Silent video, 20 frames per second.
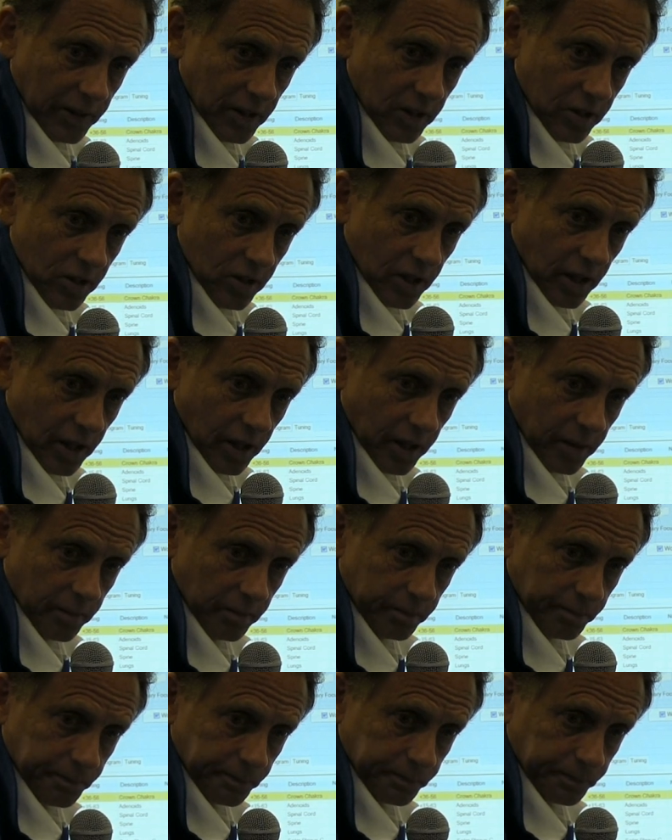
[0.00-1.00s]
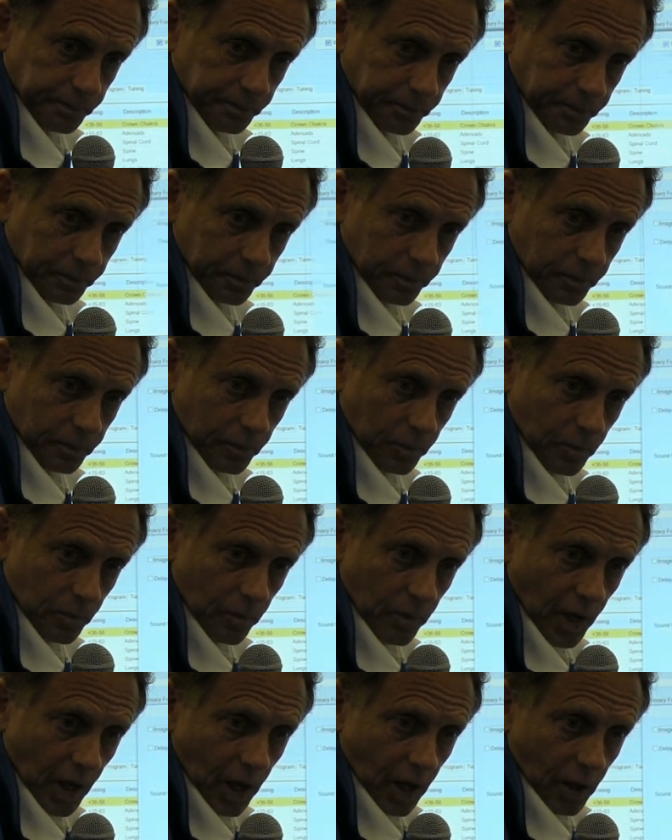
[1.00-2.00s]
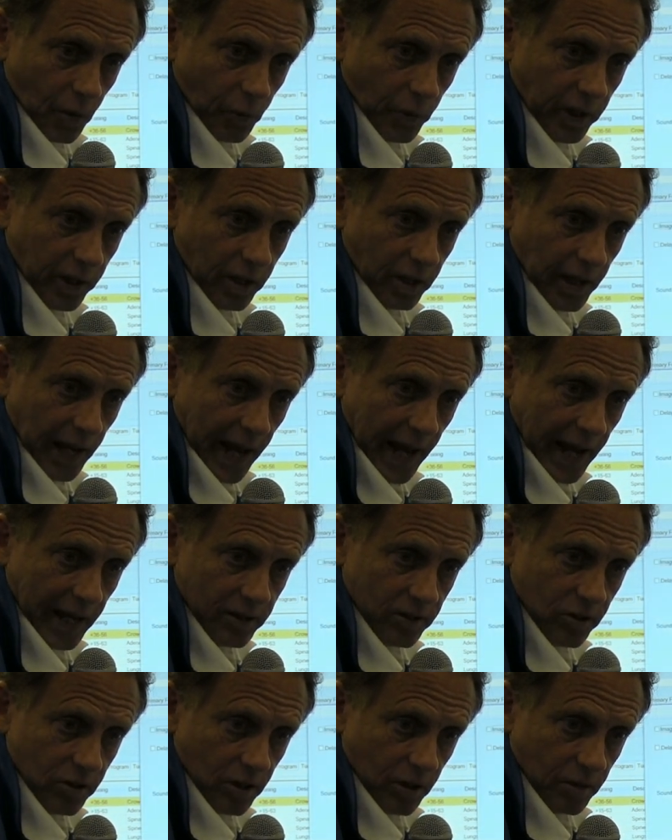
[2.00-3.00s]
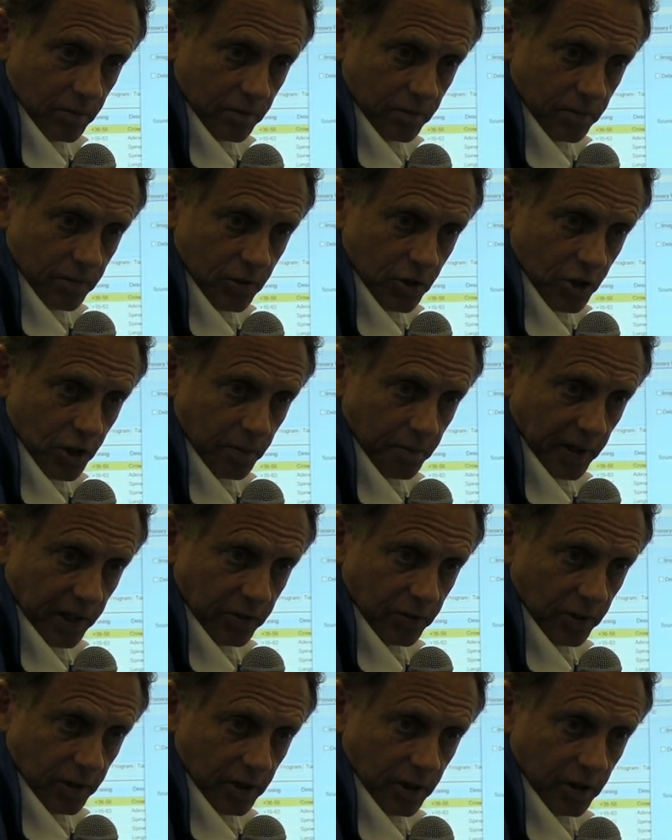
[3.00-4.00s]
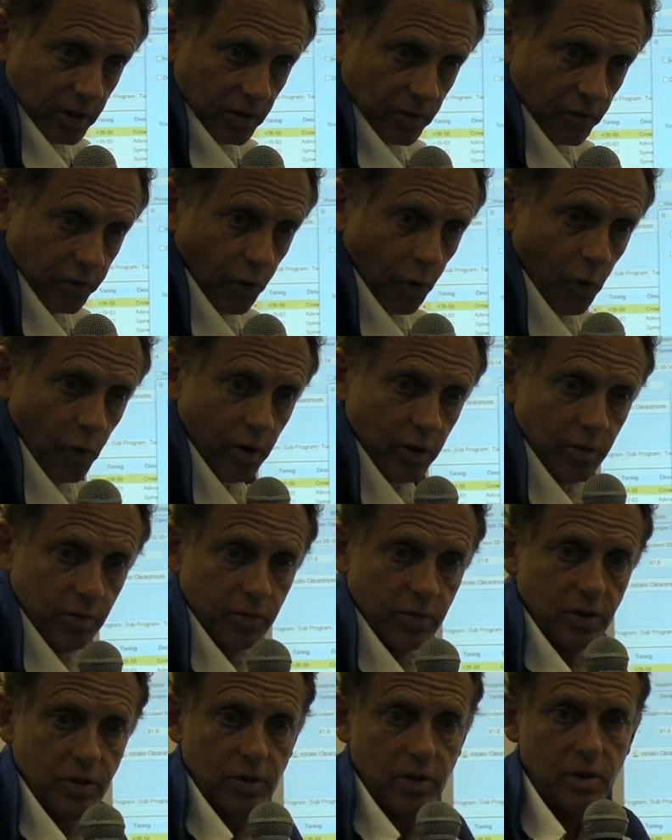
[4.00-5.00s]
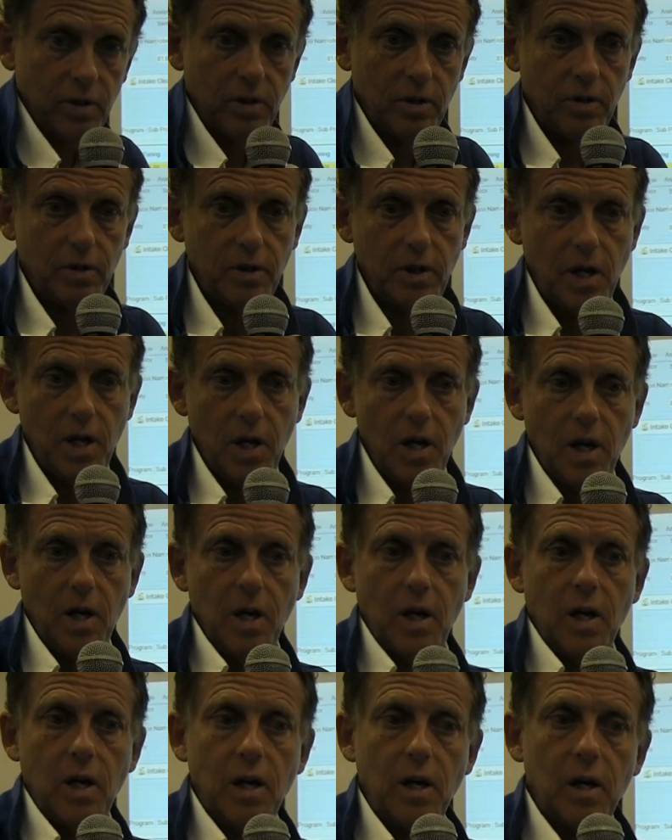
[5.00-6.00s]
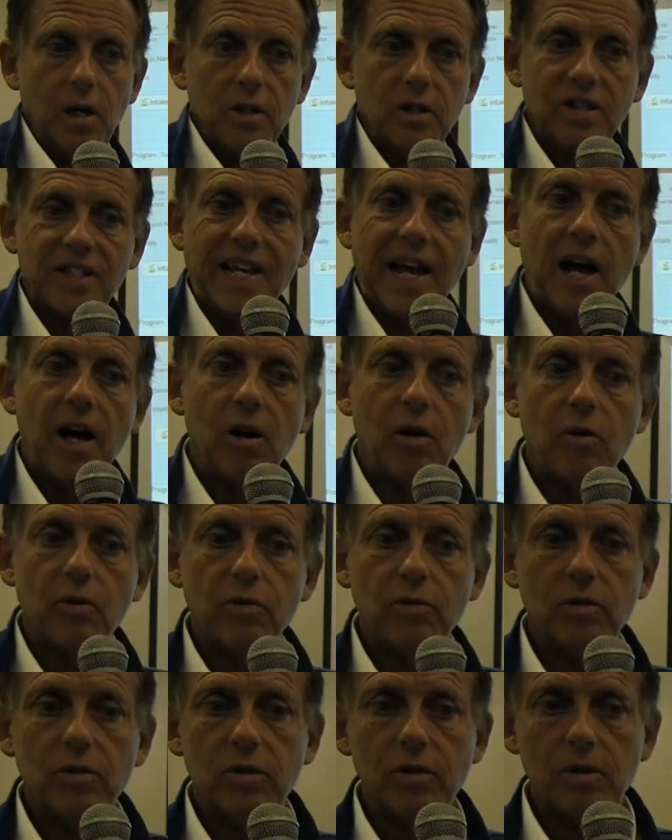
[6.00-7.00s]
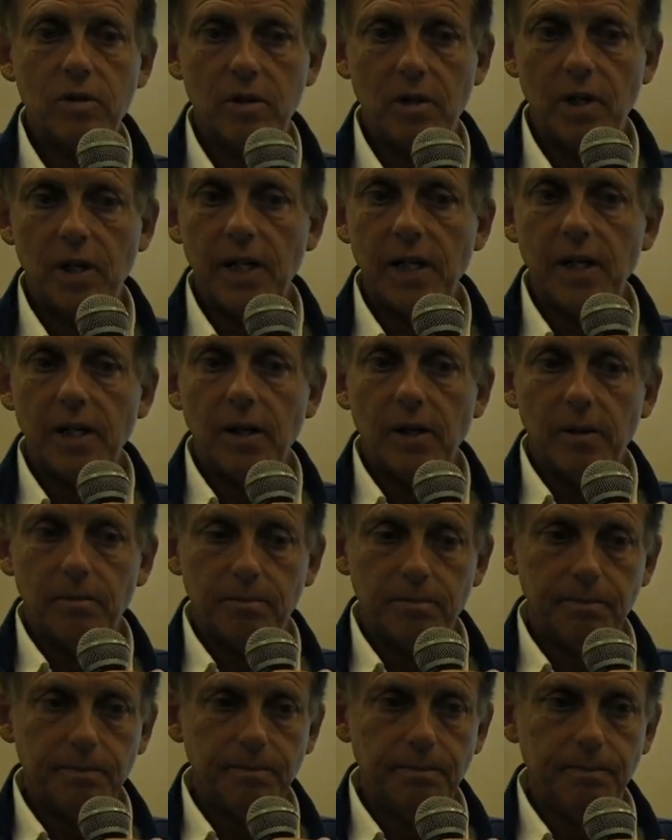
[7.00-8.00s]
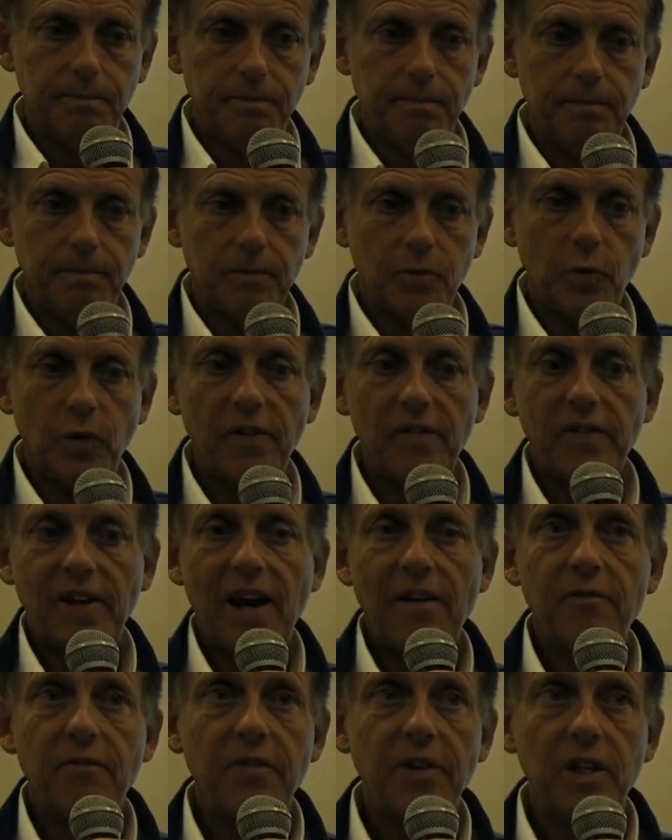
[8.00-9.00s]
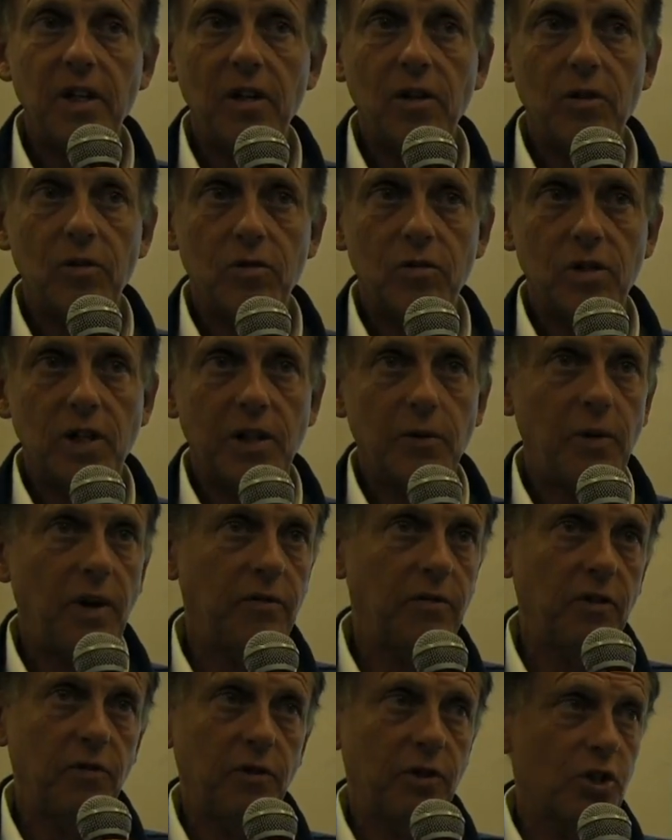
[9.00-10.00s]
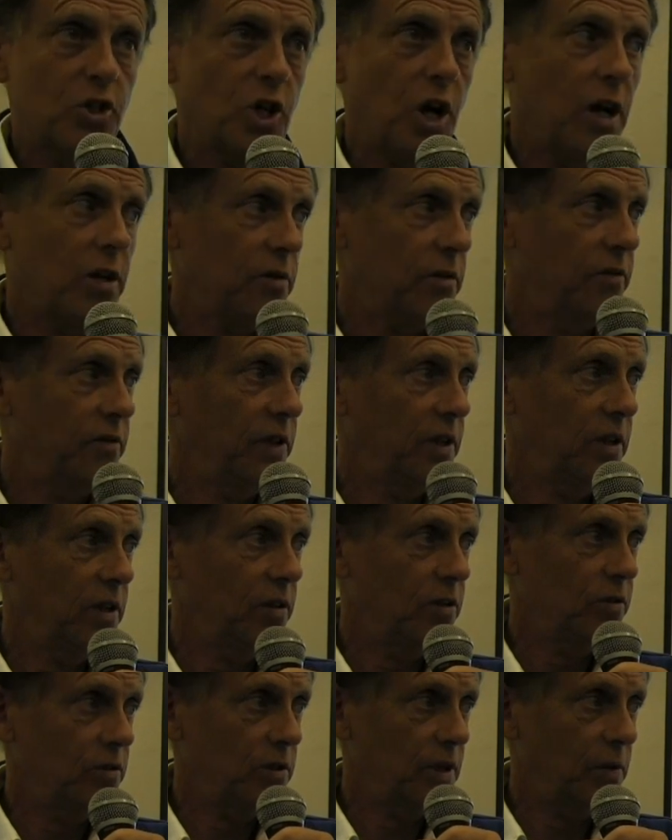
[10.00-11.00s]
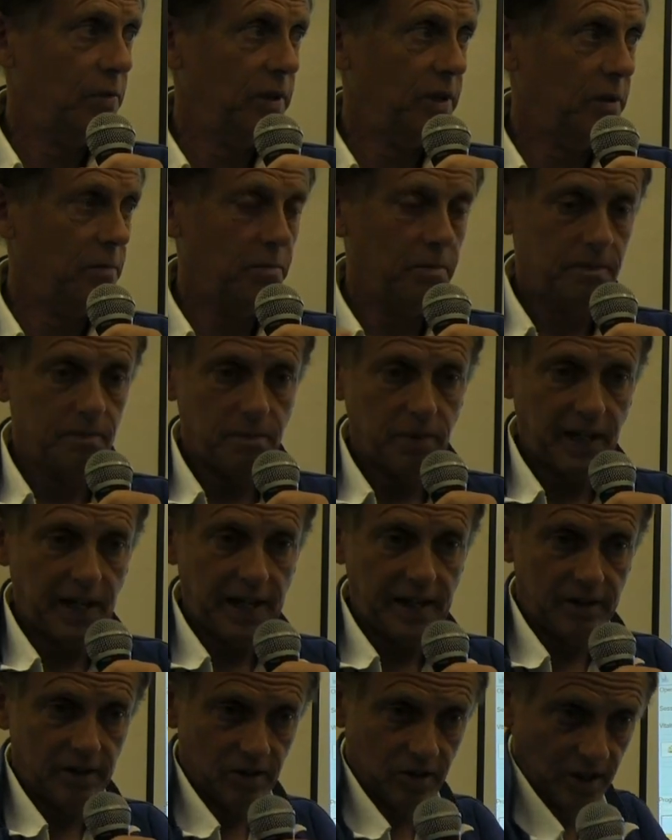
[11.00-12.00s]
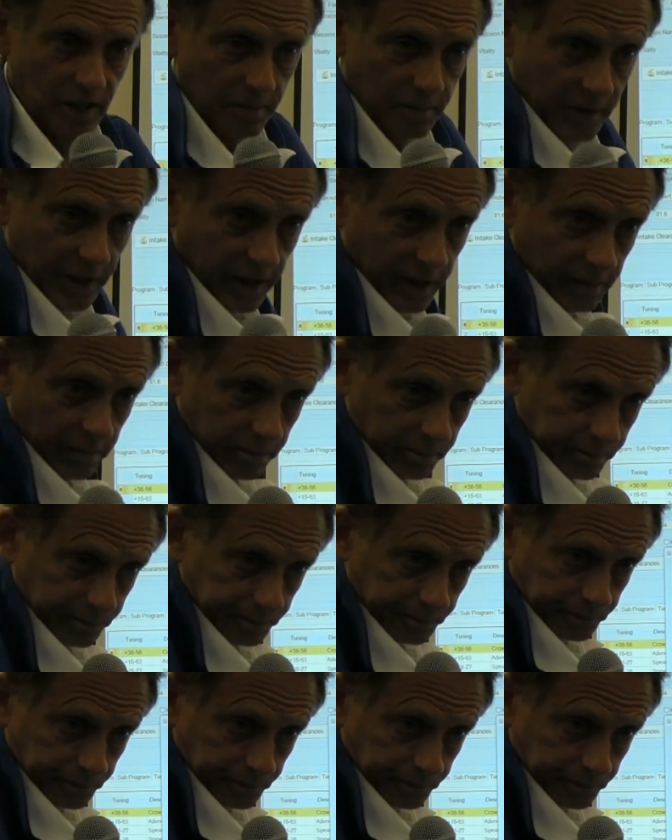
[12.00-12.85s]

at this time, we could add some geometric forms, sounds. We even have videos, like we have different chakra videos that we can play at the same time.